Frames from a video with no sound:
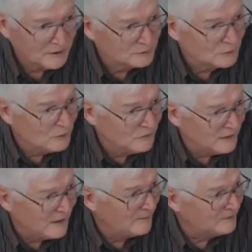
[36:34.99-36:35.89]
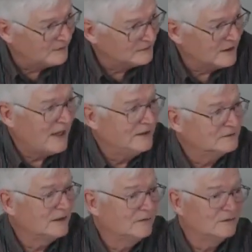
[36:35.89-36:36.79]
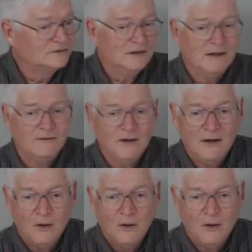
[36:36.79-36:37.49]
Because we're moving up to this highest level of stuff